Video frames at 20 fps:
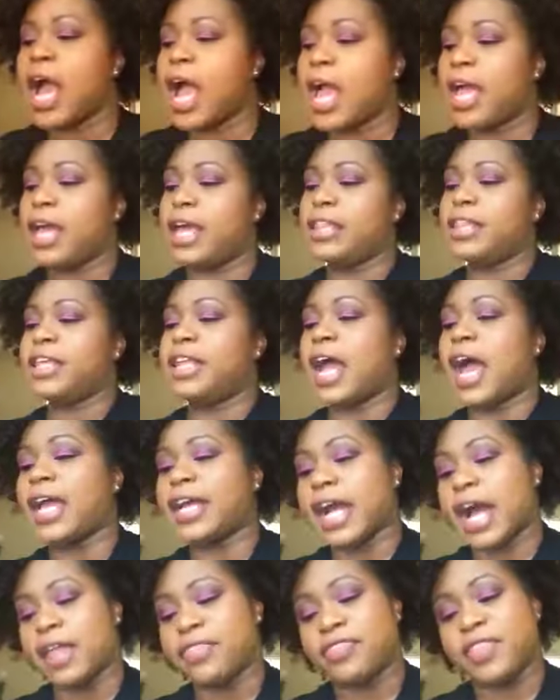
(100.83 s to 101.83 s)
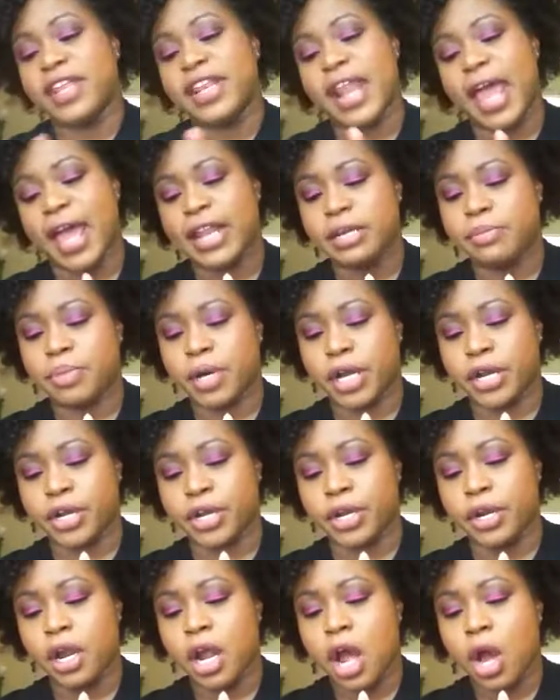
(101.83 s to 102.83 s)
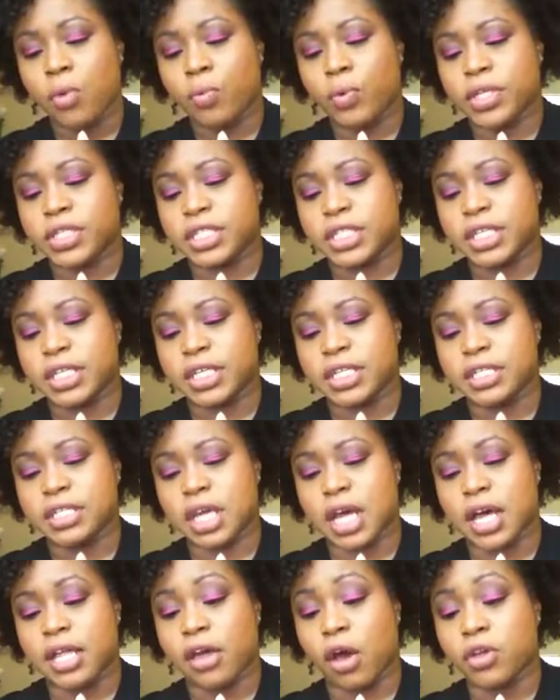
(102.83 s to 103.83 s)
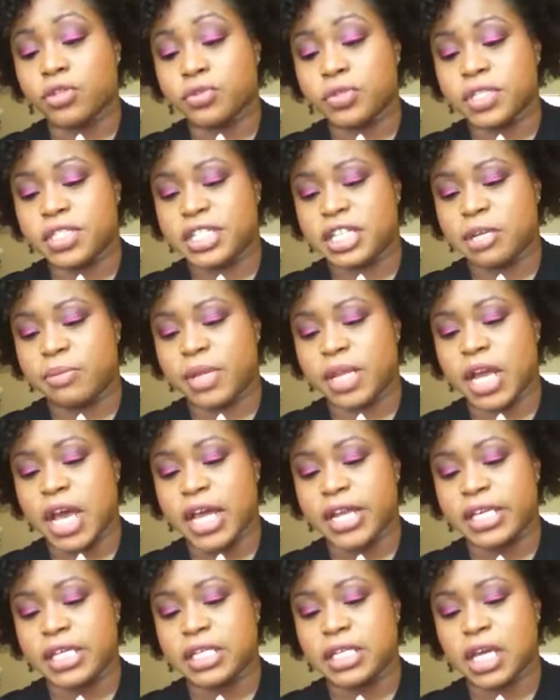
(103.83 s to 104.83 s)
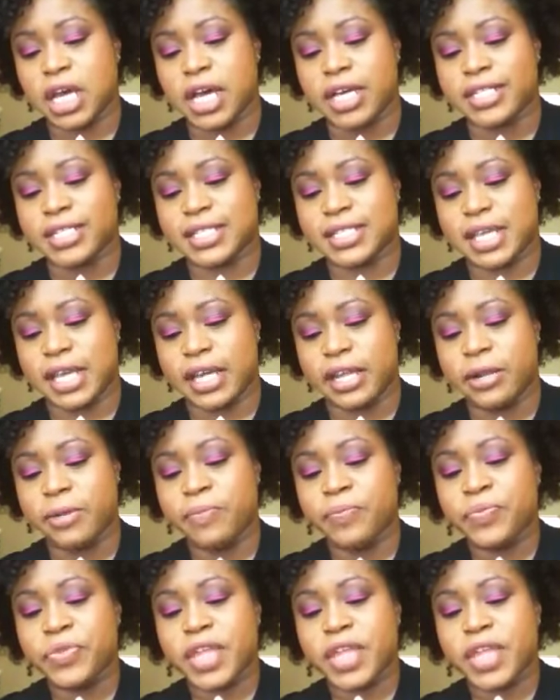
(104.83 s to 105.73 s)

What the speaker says: And then I got the Natty Butter, which is also the cinnamon honey scent.